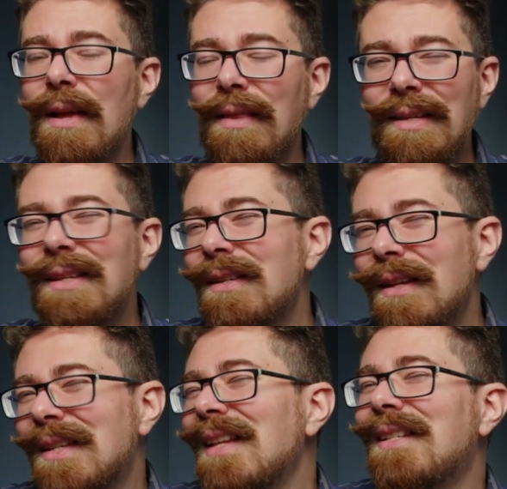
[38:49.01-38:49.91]
This isn't
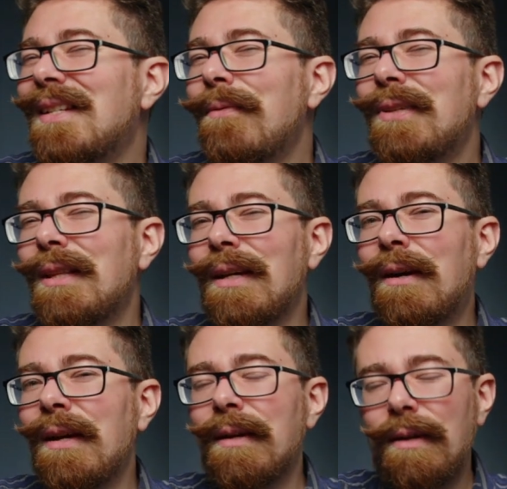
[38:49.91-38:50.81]
a sensitivity thing either.